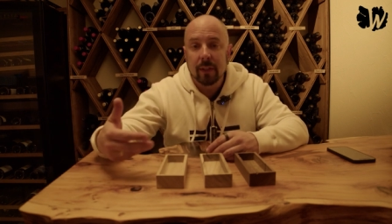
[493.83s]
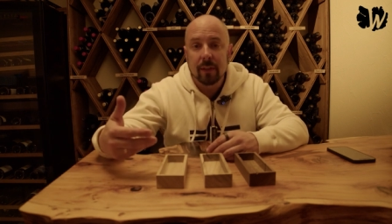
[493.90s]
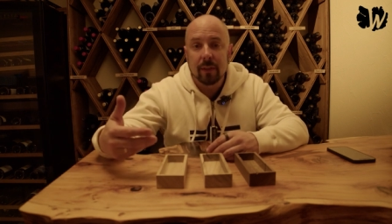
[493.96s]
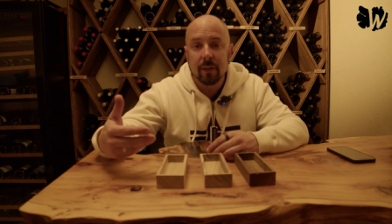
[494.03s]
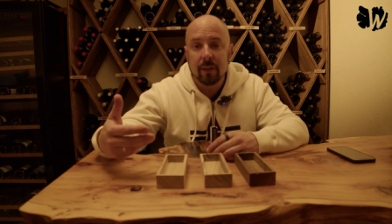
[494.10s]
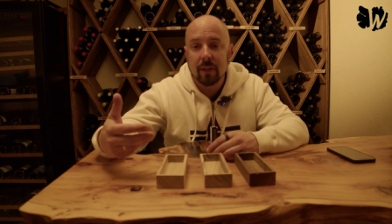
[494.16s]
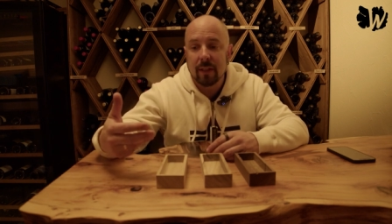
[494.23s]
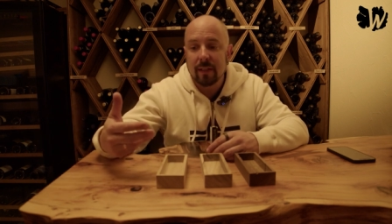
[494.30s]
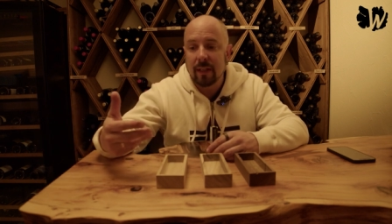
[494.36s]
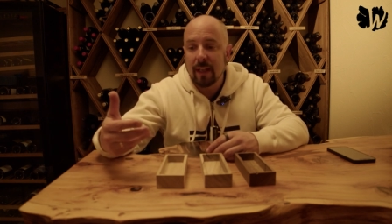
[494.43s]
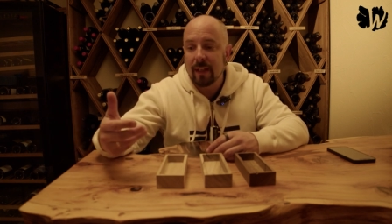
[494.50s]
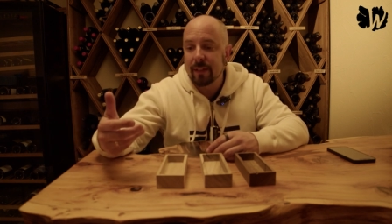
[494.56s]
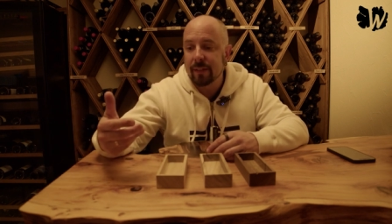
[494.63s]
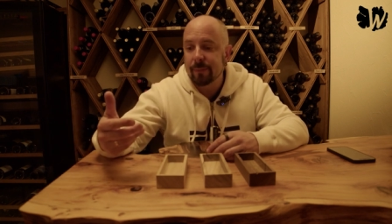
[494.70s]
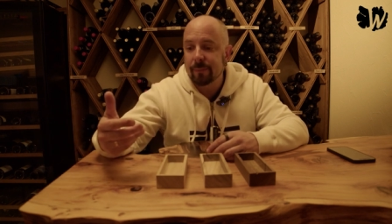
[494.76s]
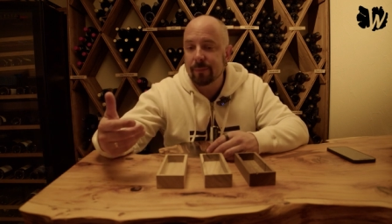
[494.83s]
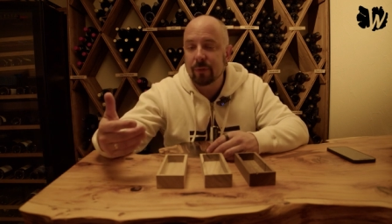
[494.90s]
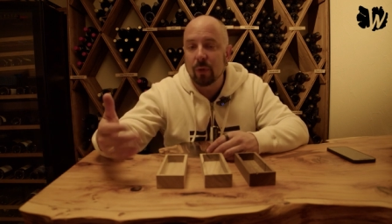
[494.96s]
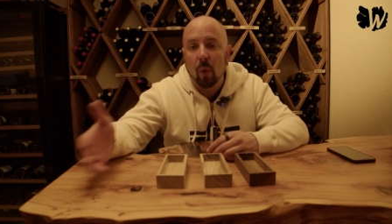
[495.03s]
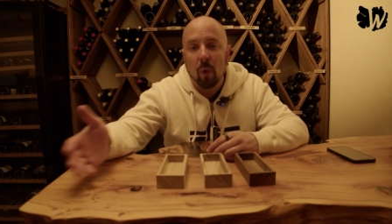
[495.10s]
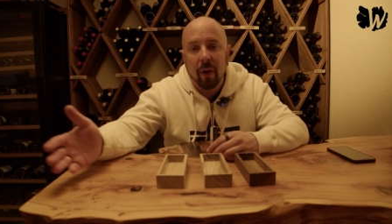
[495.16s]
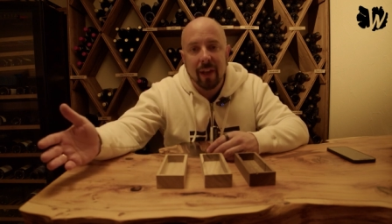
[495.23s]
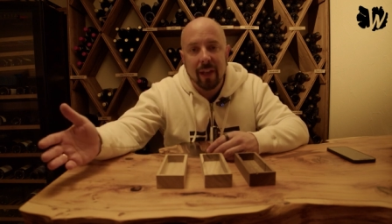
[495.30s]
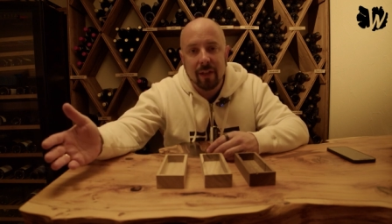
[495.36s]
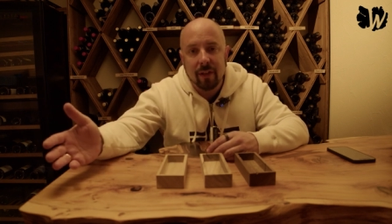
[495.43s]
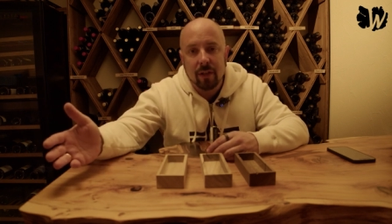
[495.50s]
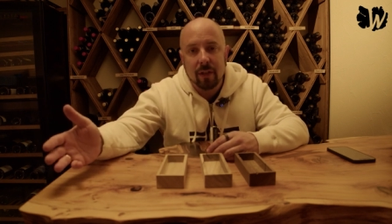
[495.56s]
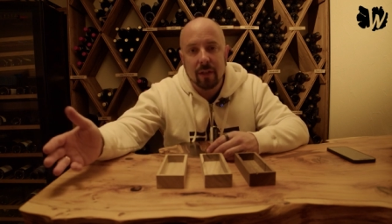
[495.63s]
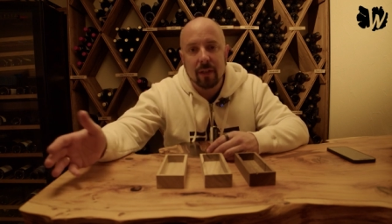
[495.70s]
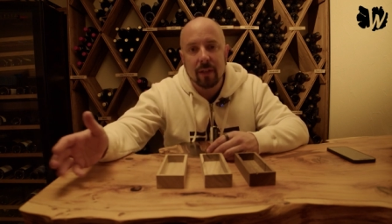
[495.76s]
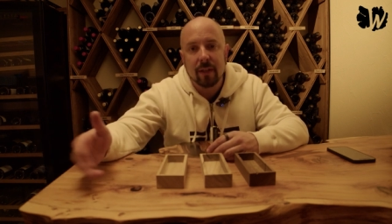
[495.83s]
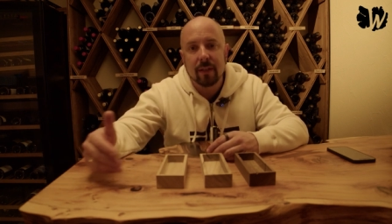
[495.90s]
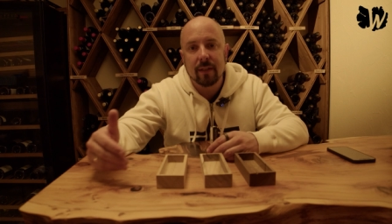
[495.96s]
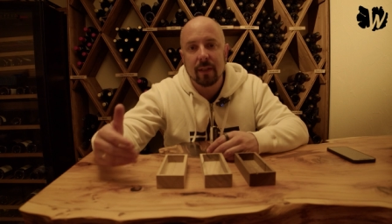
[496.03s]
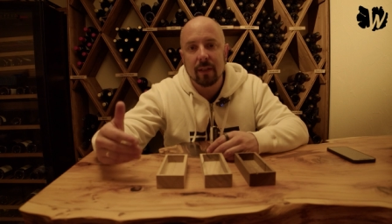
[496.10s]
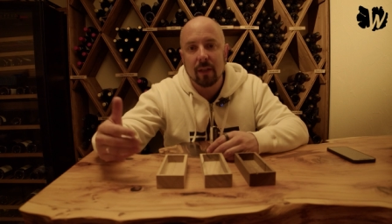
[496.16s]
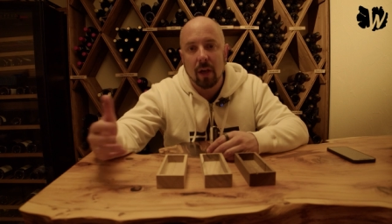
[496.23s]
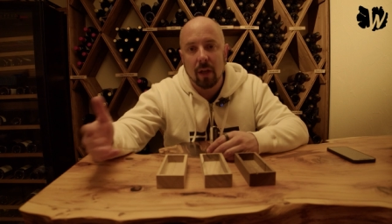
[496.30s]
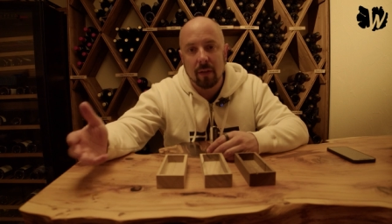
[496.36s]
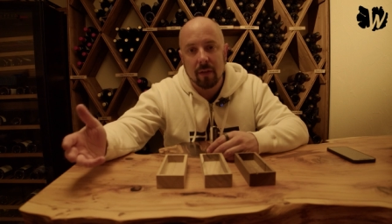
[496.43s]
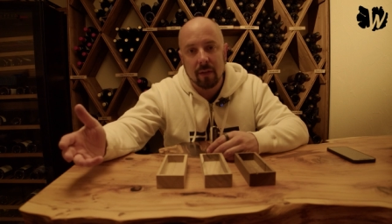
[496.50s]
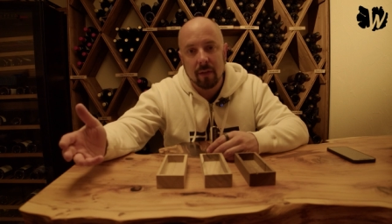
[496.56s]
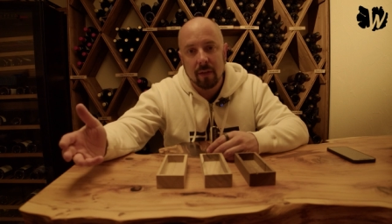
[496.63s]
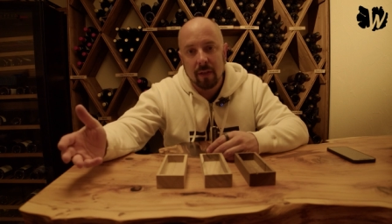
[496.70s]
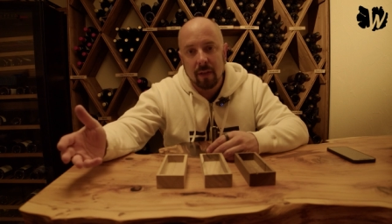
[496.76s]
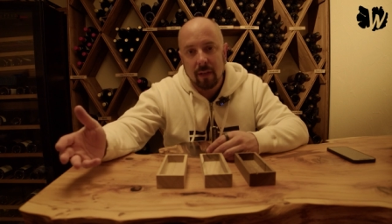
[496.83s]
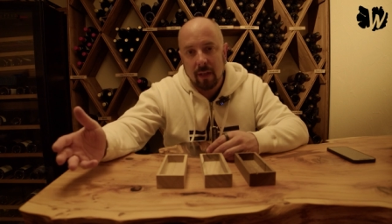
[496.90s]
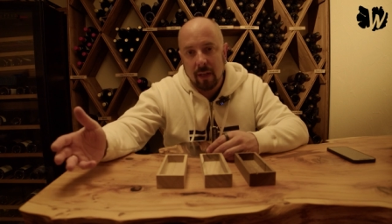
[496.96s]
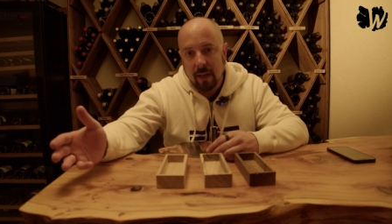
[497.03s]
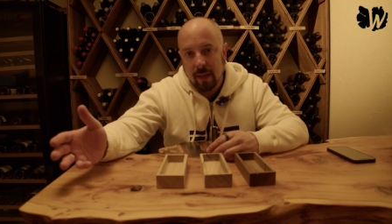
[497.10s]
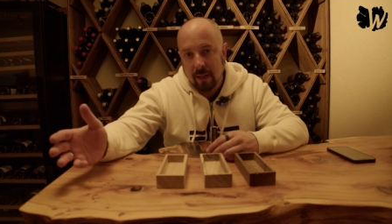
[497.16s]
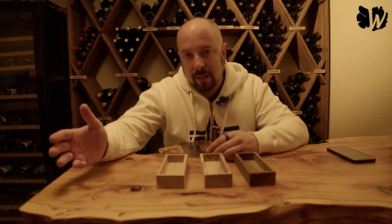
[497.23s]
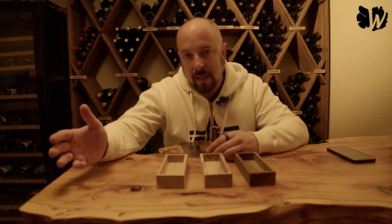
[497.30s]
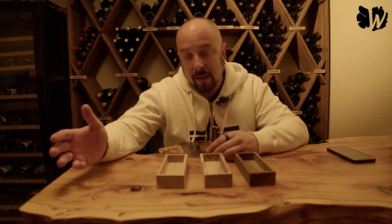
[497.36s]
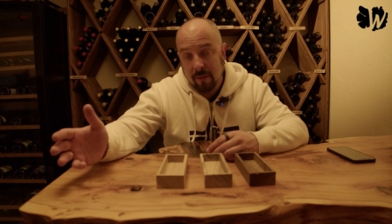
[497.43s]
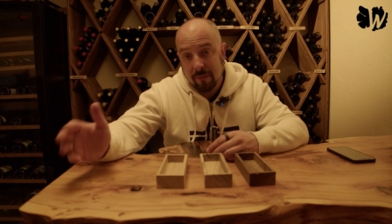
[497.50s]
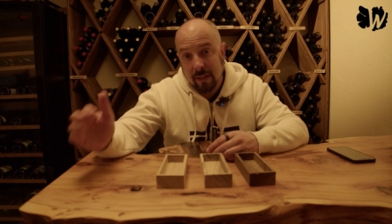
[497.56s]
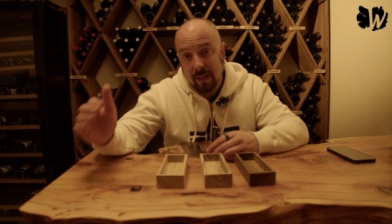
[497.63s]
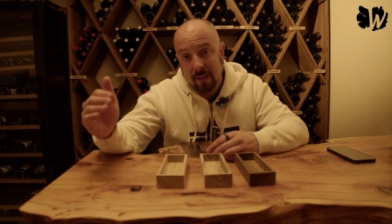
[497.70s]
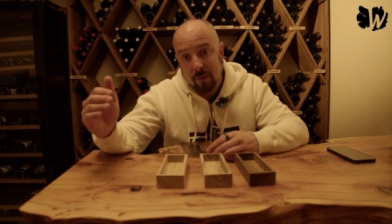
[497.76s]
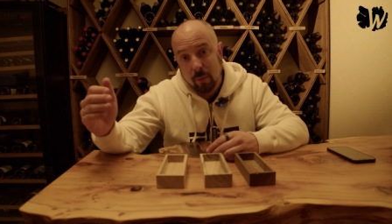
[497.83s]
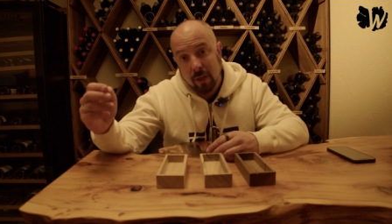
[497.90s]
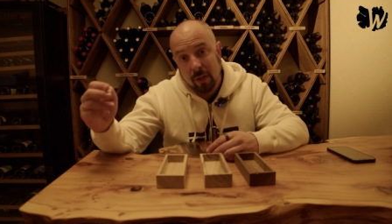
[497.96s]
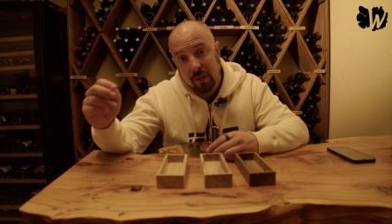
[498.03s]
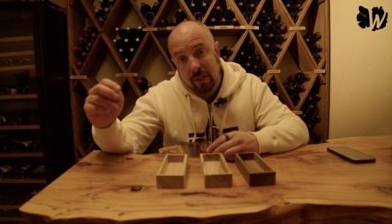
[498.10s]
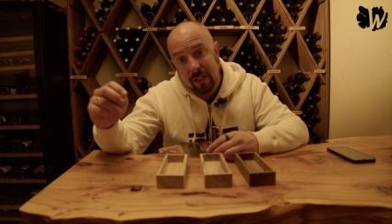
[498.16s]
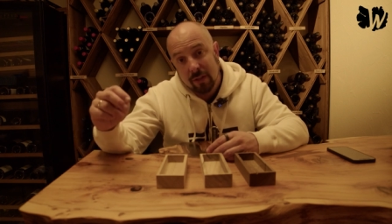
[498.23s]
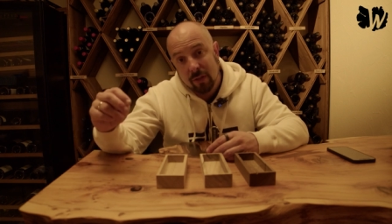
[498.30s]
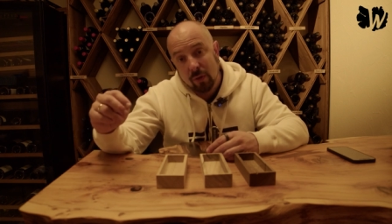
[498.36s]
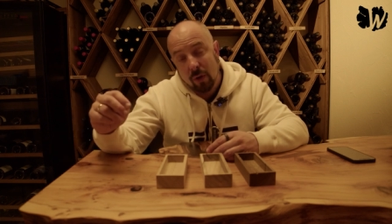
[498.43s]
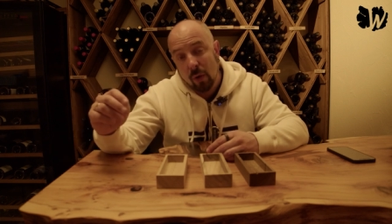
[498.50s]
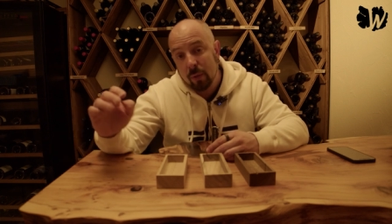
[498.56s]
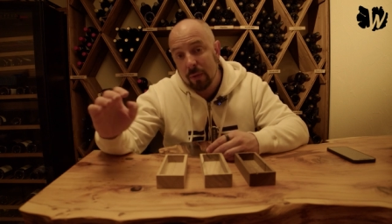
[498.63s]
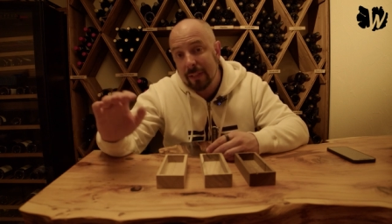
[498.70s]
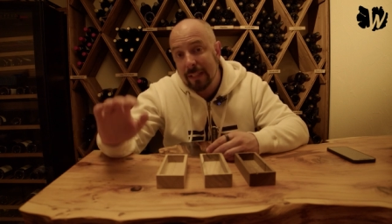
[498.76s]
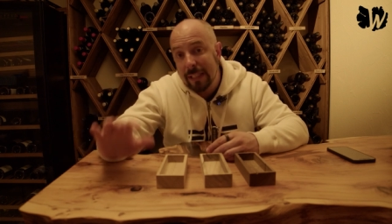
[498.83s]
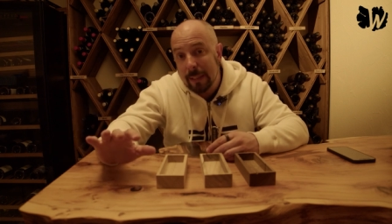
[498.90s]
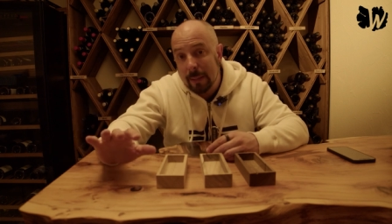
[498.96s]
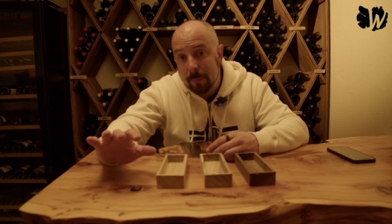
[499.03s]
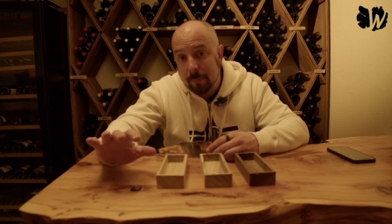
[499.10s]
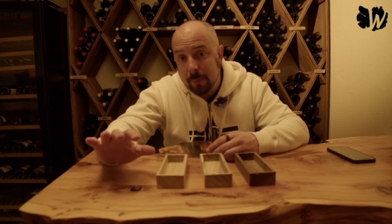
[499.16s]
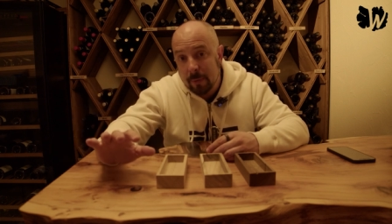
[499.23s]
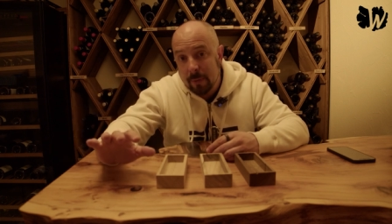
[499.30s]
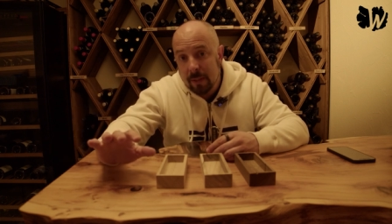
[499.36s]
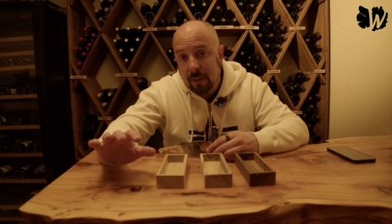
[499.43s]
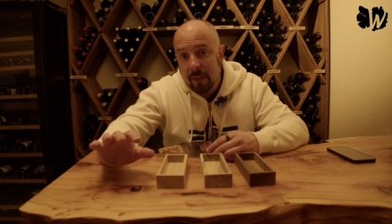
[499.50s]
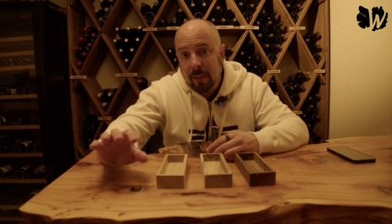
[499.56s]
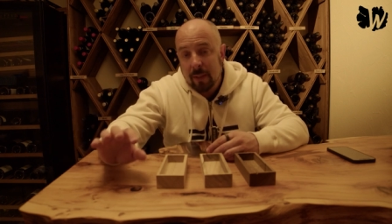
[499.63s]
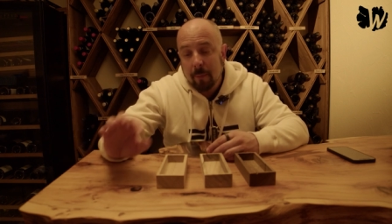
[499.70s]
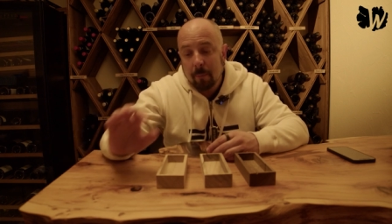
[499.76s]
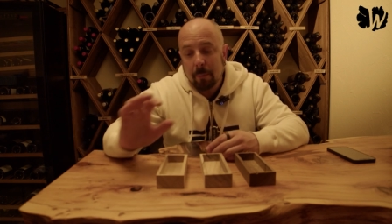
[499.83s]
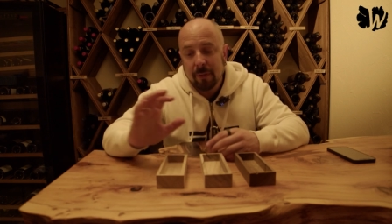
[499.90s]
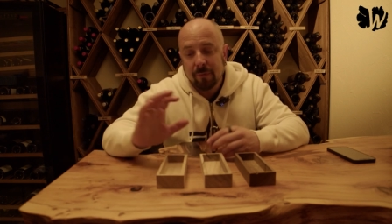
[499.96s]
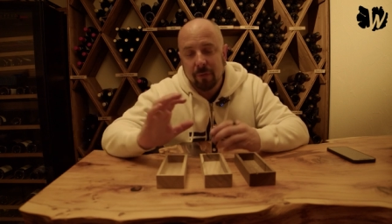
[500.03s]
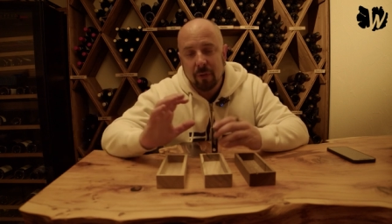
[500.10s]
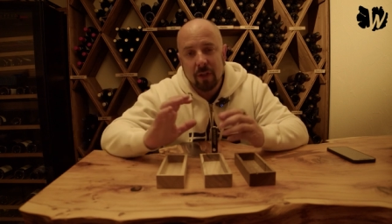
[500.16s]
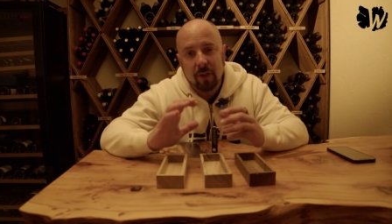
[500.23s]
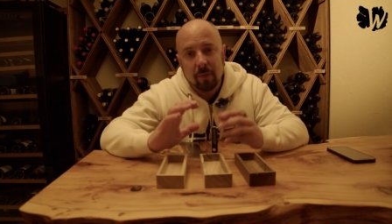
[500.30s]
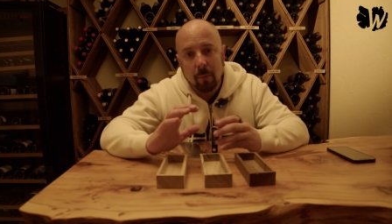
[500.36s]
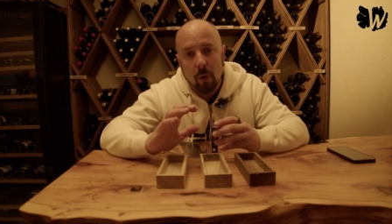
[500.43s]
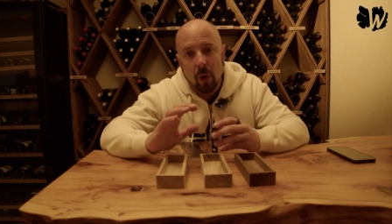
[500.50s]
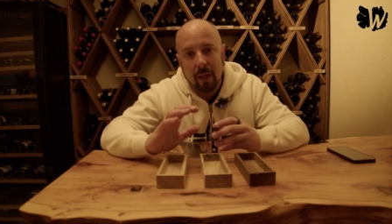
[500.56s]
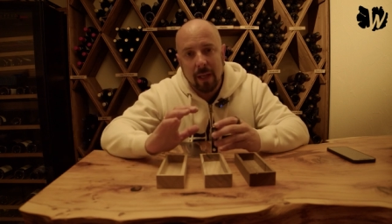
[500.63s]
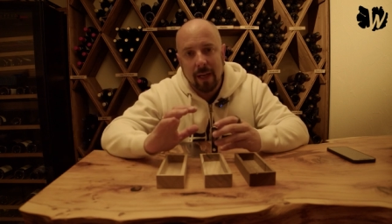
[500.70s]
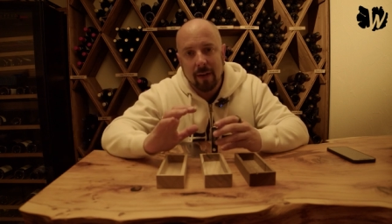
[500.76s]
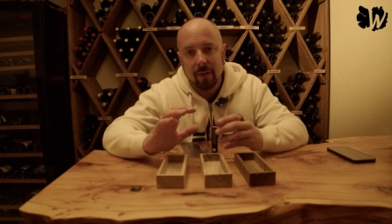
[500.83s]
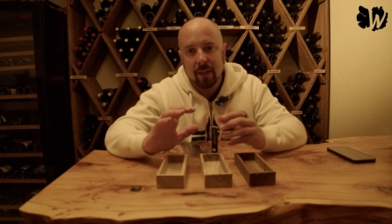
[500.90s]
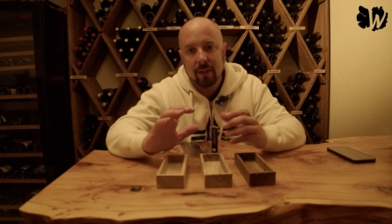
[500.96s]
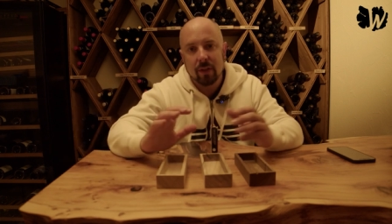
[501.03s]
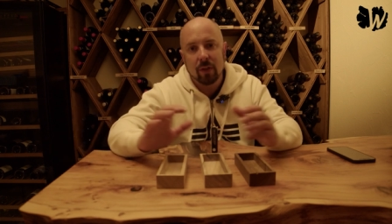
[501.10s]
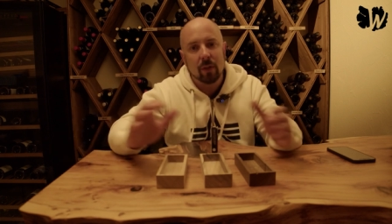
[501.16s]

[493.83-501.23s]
such as like door hinges and other uh, kind of things where you need to go deep, but for small areas.